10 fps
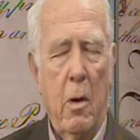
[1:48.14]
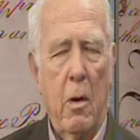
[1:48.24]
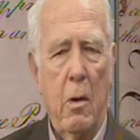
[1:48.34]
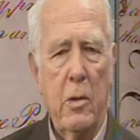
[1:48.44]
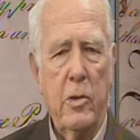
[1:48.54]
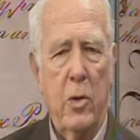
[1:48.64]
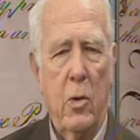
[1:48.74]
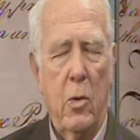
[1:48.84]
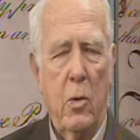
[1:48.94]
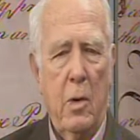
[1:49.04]

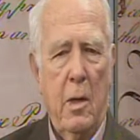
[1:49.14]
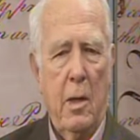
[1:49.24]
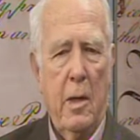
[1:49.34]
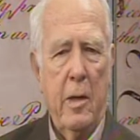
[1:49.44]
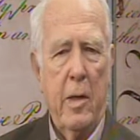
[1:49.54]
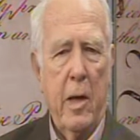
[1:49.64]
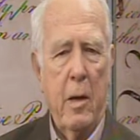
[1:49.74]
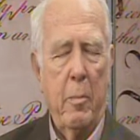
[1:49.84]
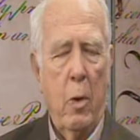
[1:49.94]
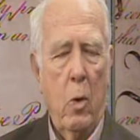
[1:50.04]
also
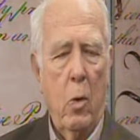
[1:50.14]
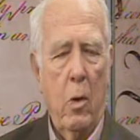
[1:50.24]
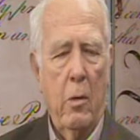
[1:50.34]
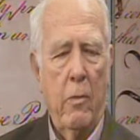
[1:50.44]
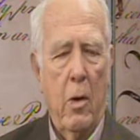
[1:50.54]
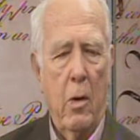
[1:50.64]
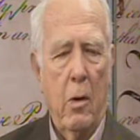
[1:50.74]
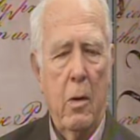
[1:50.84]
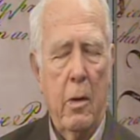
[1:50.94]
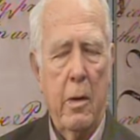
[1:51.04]
take a poll of
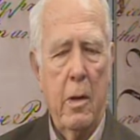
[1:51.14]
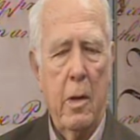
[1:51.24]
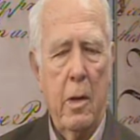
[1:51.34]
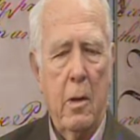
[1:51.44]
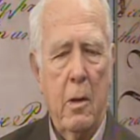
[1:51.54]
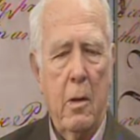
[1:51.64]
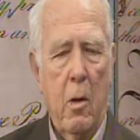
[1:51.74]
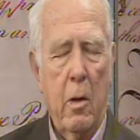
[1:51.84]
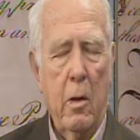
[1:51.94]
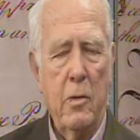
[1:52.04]
all the
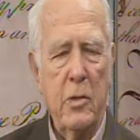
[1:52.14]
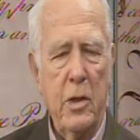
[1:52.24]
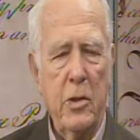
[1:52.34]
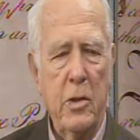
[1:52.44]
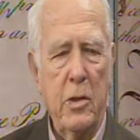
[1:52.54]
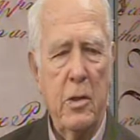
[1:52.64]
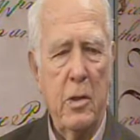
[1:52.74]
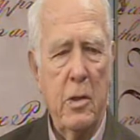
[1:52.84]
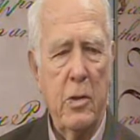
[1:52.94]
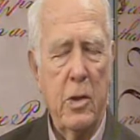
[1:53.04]
organizations
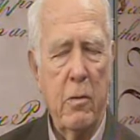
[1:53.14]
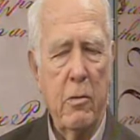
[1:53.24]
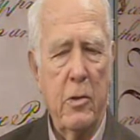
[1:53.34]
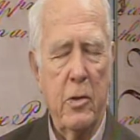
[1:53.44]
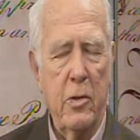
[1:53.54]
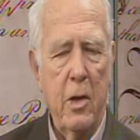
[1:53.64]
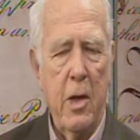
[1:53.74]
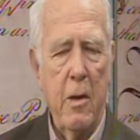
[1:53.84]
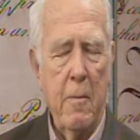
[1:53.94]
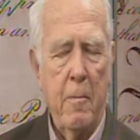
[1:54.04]
in Jefferson City,